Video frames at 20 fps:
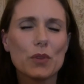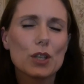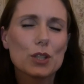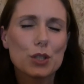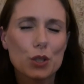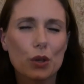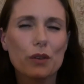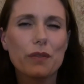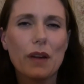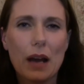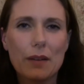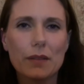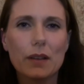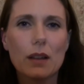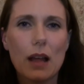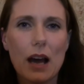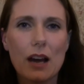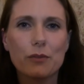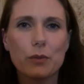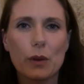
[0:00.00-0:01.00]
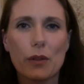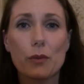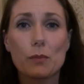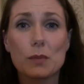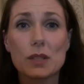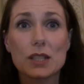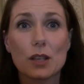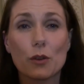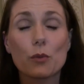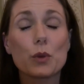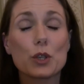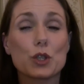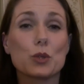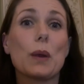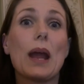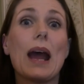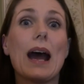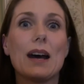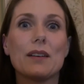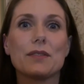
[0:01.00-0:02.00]
sort of have a laugh with them and stuff, which
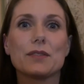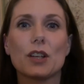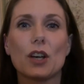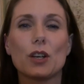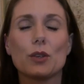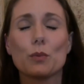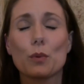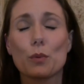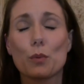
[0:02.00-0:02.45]
we have done.